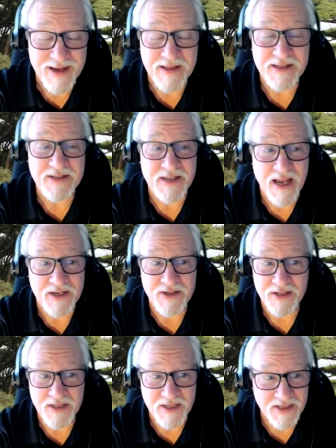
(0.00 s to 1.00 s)
And this is
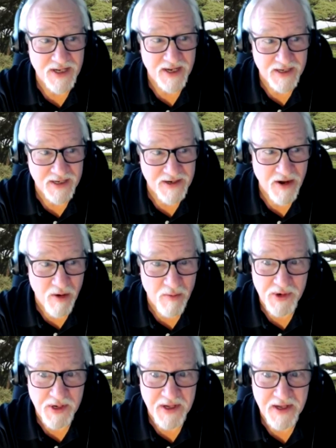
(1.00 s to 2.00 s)
actually the second
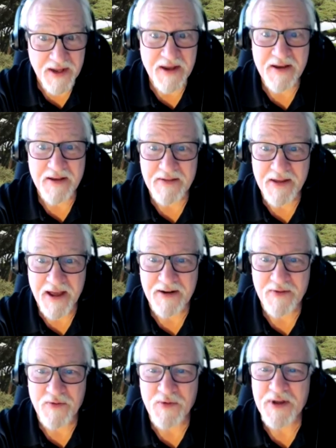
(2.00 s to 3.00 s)
company that
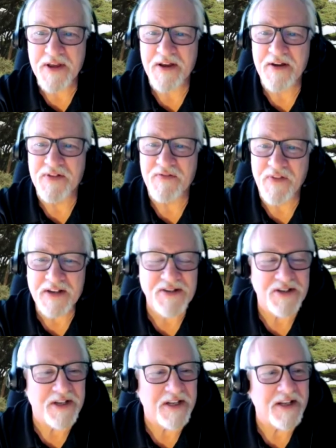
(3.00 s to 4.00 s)
we have
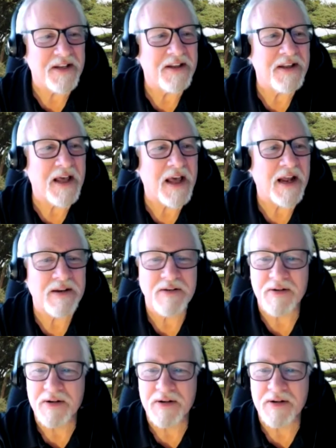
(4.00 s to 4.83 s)
invested in that